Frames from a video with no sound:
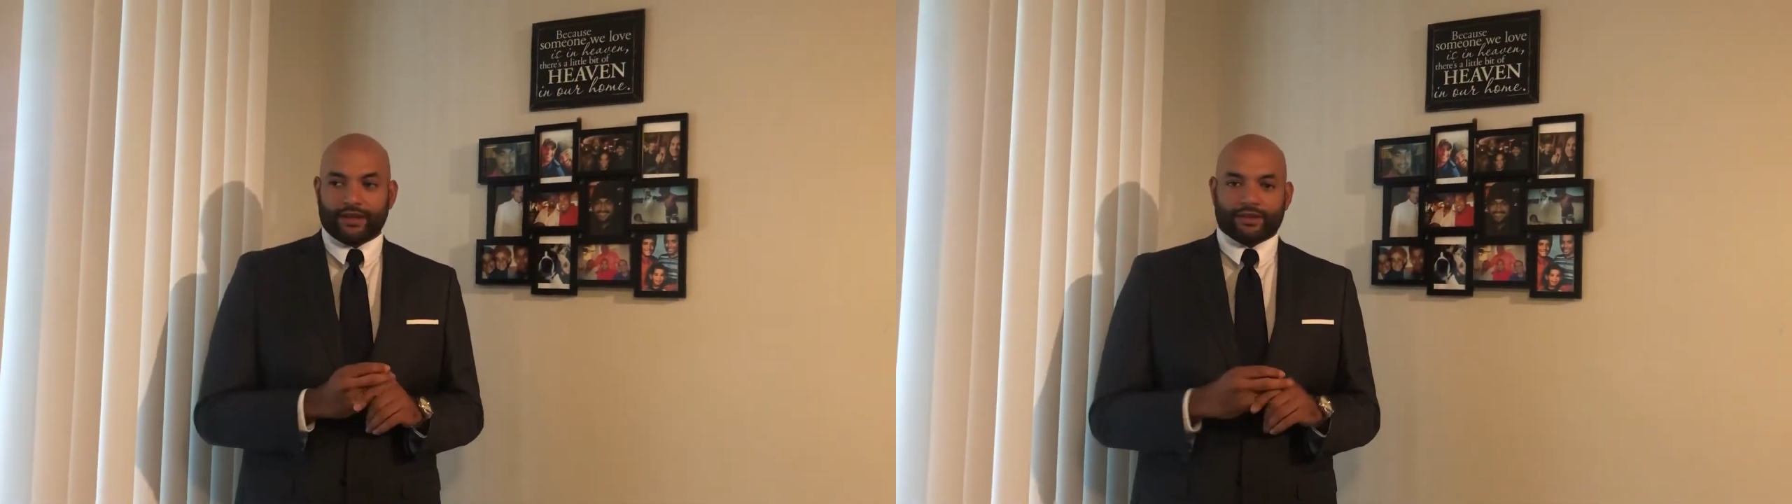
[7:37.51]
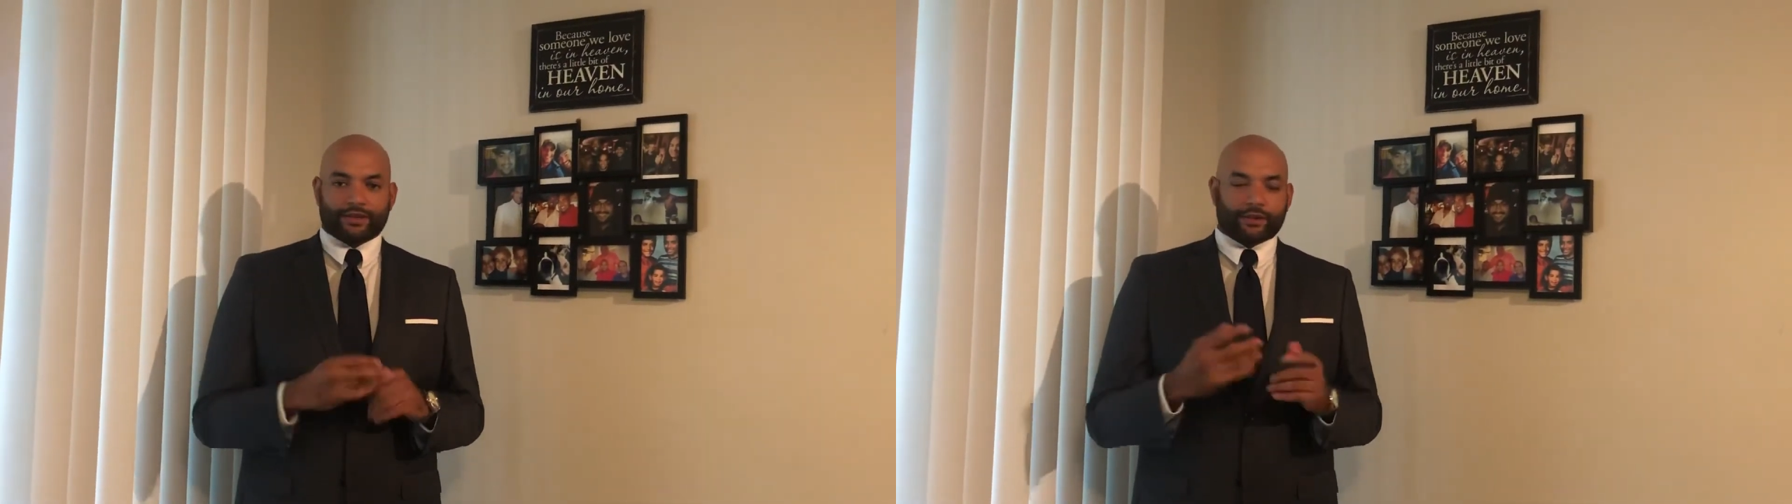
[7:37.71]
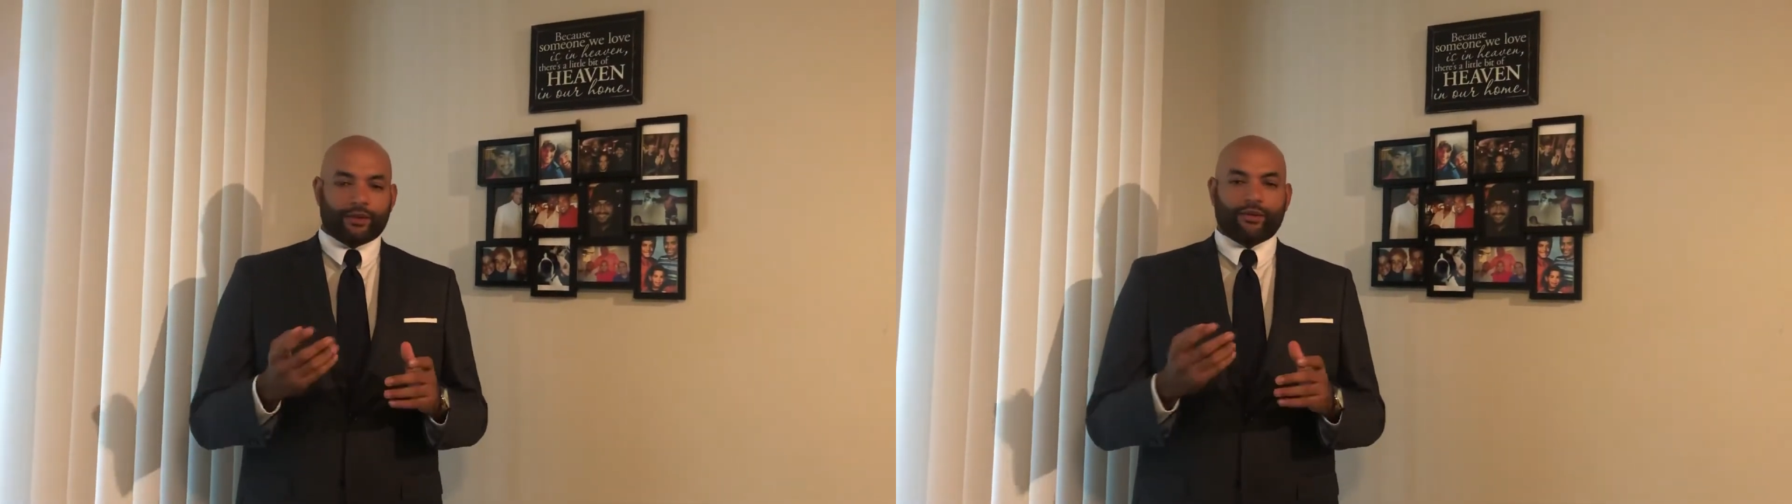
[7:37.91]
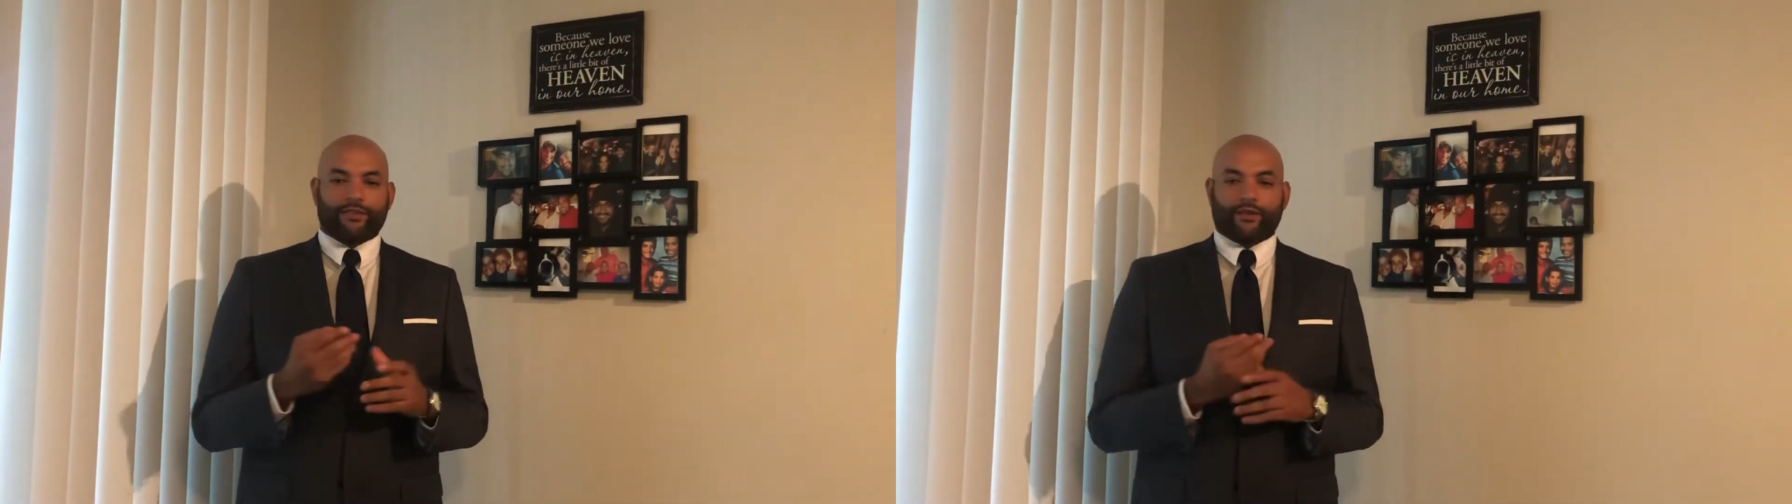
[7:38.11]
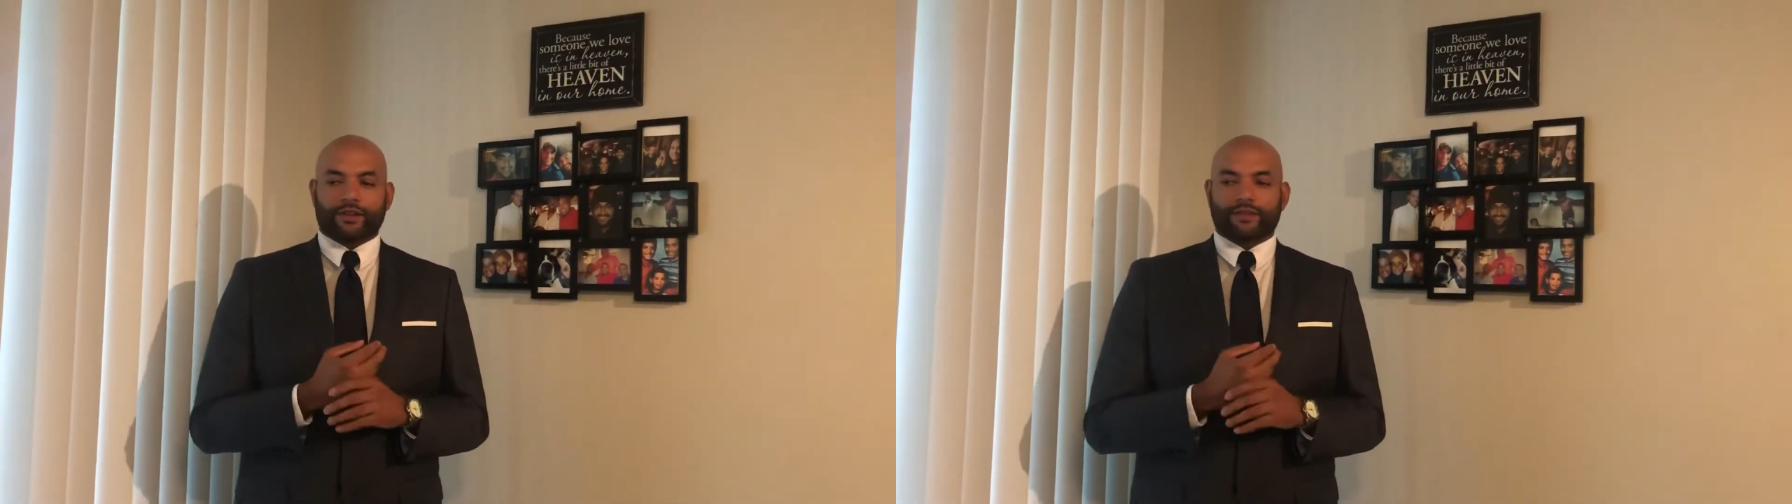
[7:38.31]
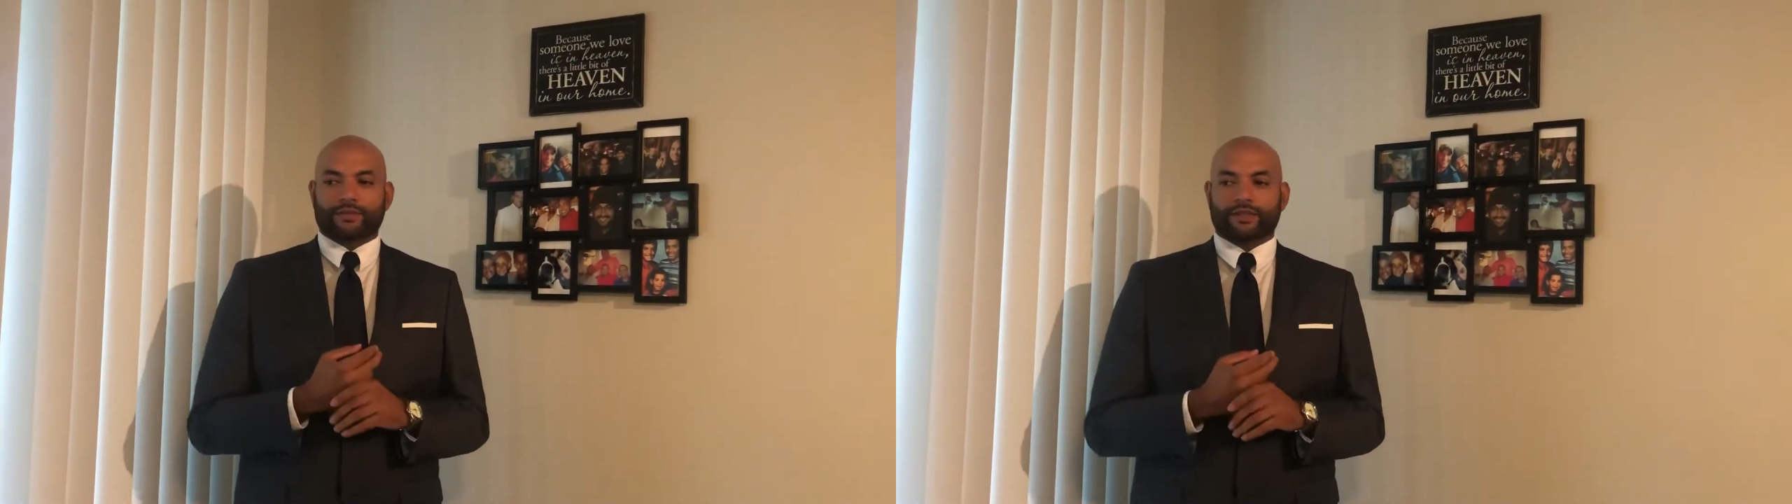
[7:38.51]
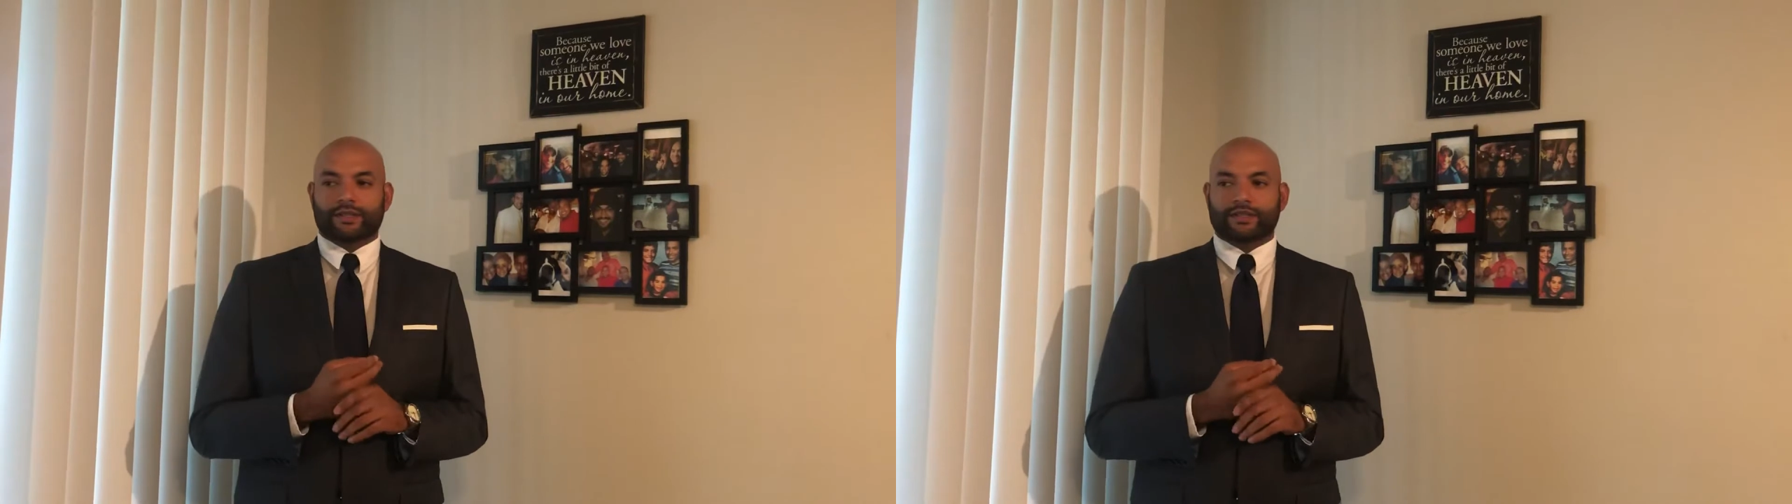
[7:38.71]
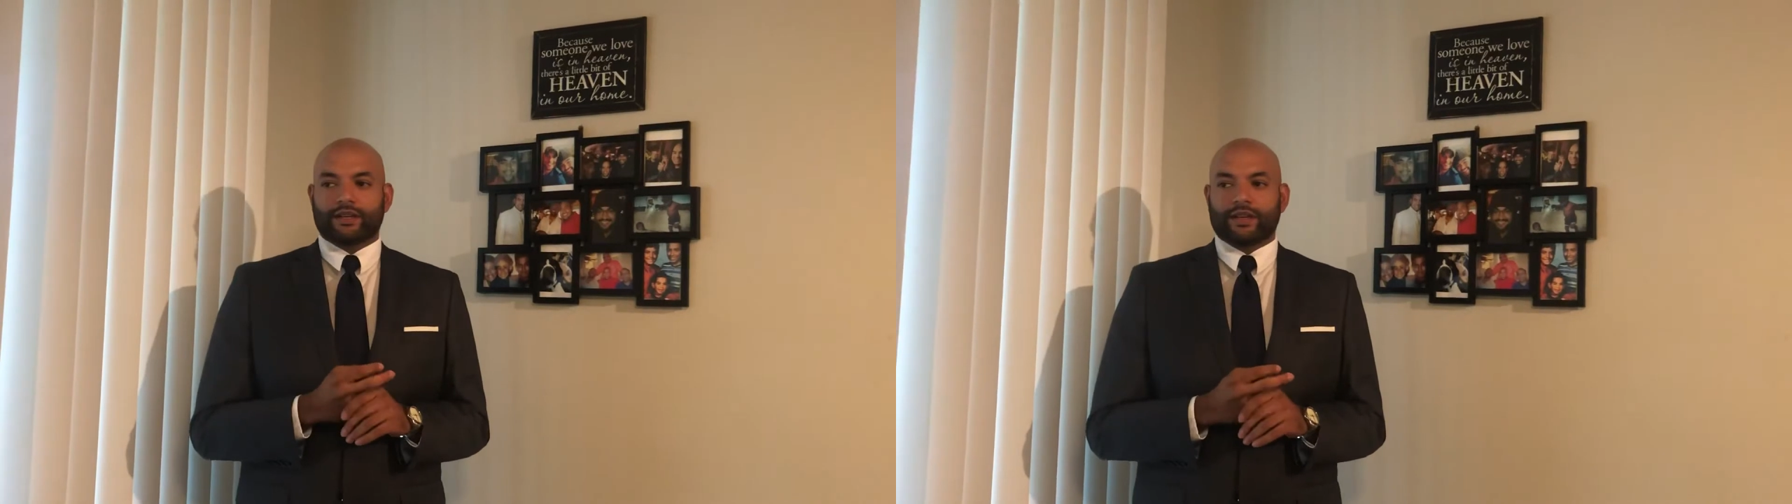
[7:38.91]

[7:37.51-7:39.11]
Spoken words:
I said, "What do you want for Christmas?"